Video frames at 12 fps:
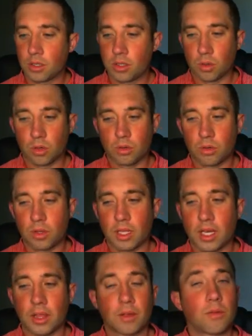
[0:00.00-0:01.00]
total root
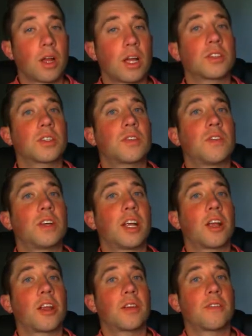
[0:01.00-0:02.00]
length and rhizosphere
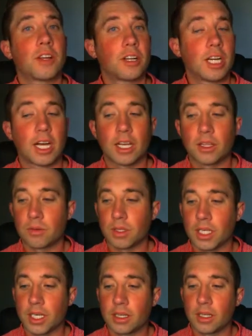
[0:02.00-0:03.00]
area very highly
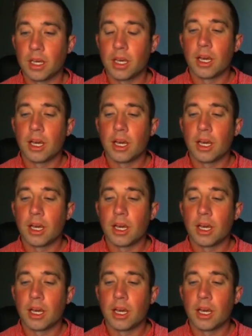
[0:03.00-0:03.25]
related,